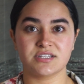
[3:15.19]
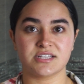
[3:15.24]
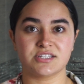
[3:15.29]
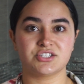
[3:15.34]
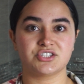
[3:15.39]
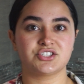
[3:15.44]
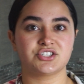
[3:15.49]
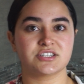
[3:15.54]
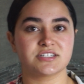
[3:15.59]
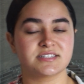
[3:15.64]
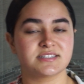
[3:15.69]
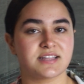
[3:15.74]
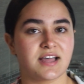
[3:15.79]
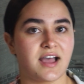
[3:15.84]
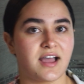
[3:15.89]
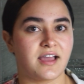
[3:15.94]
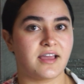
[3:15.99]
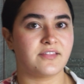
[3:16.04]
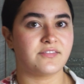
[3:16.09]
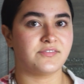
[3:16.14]
It's just
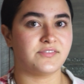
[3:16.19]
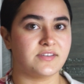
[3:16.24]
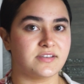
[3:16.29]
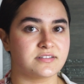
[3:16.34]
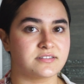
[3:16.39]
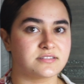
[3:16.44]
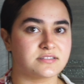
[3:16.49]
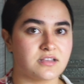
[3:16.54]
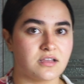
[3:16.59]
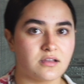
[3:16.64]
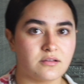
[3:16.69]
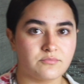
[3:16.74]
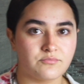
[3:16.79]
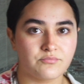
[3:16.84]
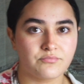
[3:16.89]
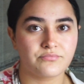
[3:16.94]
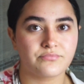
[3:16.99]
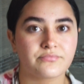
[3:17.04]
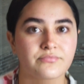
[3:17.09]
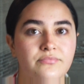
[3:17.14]
that this
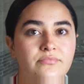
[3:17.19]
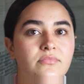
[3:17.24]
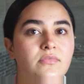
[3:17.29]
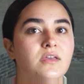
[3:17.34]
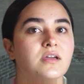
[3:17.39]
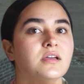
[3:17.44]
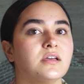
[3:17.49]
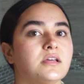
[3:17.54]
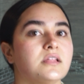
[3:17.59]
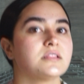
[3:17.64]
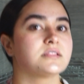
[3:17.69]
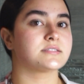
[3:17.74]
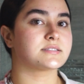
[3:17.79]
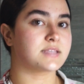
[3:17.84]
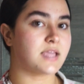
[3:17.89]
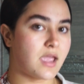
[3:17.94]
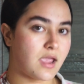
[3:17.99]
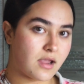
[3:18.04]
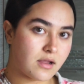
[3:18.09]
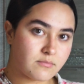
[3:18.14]

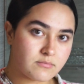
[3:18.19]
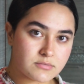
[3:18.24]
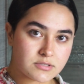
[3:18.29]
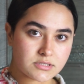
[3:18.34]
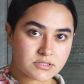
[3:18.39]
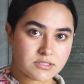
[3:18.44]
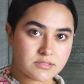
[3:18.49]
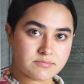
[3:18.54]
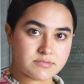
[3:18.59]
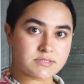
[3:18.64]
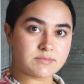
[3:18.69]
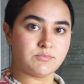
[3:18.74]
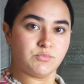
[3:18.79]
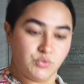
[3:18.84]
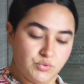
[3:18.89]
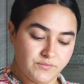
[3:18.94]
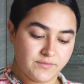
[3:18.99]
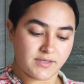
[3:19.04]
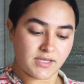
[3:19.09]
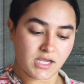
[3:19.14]
camera keeps
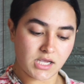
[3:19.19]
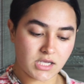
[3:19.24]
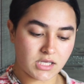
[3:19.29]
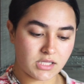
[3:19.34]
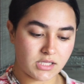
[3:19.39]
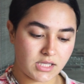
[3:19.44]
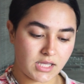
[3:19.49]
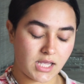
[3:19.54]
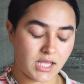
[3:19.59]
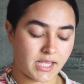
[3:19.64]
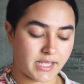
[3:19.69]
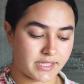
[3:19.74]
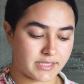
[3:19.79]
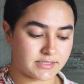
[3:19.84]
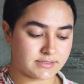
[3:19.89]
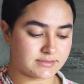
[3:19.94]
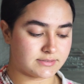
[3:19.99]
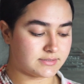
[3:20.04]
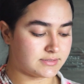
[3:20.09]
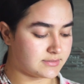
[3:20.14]
moving
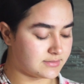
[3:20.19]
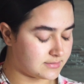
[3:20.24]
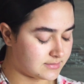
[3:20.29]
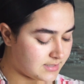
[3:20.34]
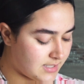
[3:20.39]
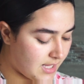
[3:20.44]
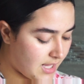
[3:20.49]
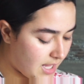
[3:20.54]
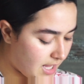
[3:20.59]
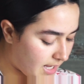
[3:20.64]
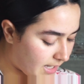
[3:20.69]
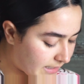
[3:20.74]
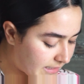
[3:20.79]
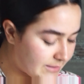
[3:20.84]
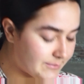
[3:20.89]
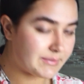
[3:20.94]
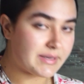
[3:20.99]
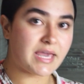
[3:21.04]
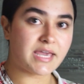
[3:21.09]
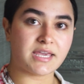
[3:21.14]
and I
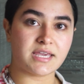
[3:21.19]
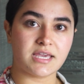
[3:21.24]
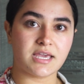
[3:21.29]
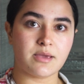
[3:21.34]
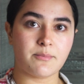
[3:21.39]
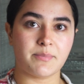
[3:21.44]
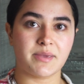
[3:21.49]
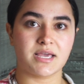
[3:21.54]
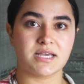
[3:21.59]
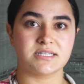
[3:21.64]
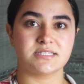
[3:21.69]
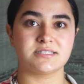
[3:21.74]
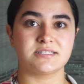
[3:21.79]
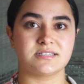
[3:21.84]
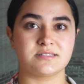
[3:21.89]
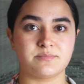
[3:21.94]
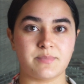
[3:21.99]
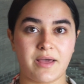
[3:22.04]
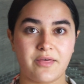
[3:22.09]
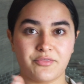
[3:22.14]
keep kicking it because
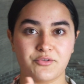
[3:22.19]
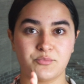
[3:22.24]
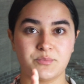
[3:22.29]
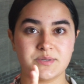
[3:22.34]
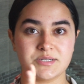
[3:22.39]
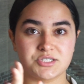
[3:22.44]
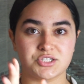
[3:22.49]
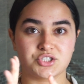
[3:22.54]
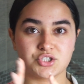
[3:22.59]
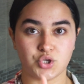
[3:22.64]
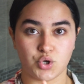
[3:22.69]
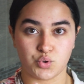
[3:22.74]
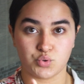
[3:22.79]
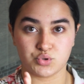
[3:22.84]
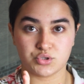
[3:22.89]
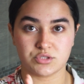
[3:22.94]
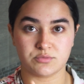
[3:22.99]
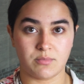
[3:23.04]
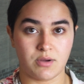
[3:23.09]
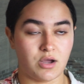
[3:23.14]
this bathroom is
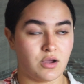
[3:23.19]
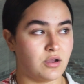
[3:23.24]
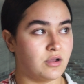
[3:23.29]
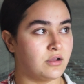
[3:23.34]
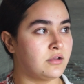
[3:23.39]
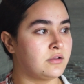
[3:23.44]
so small.